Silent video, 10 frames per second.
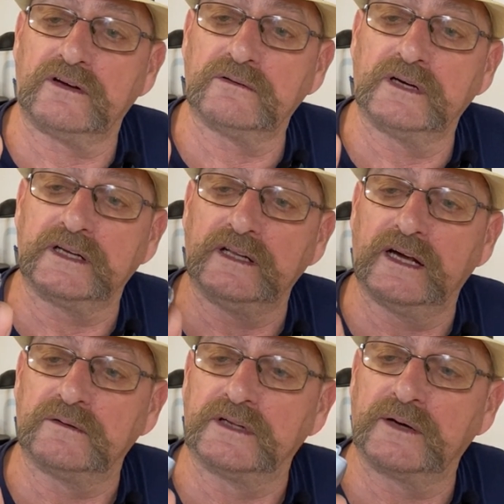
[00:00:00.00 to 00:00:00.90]
ready.
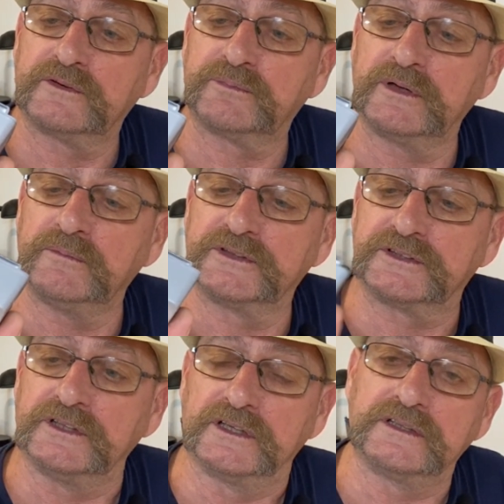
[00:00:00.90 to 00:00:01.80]
That one's pretty
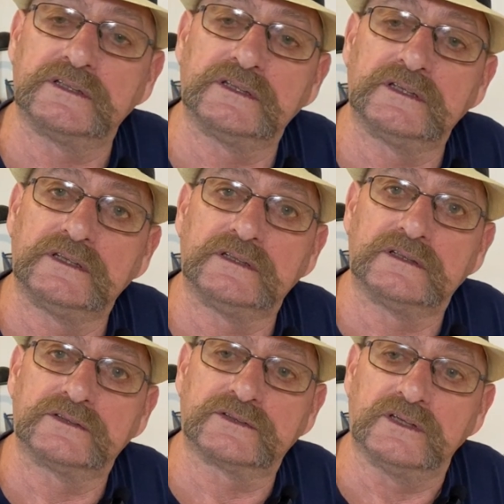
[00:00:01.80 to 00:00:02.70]
much done.
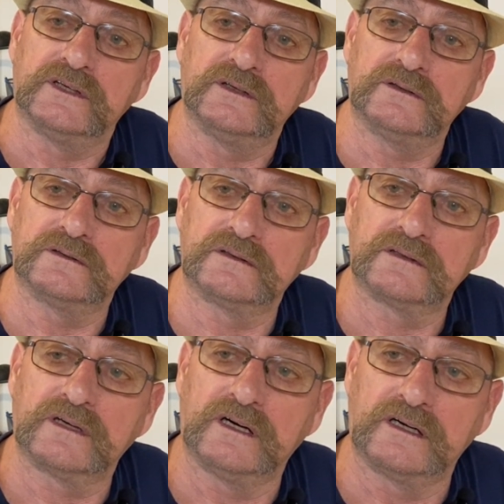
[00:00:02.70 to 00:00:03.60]
So
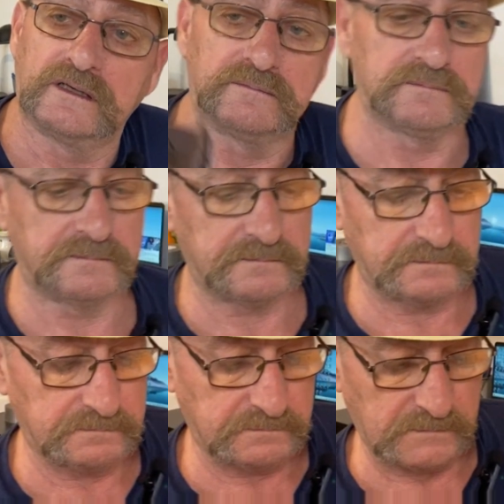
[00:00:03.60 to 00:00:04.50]

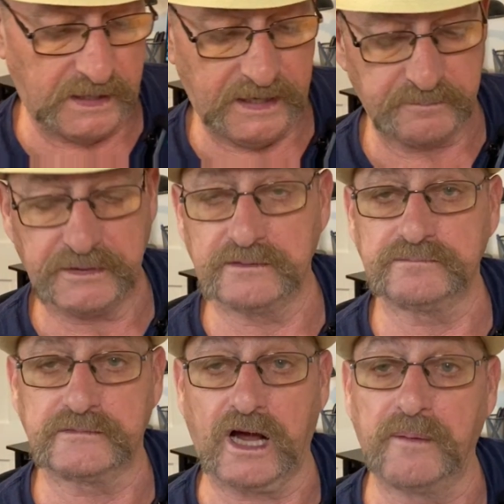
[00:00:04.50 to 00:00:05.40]
I have
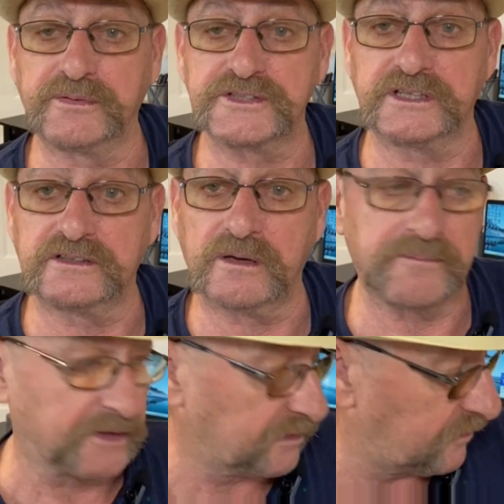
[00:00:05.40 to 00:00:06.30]
been accomplishing
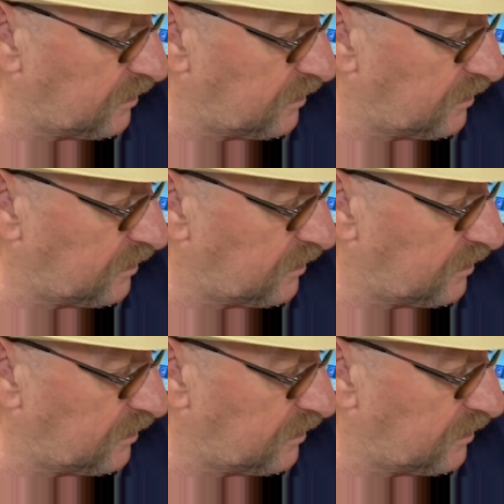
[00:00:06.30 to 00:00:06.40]
some things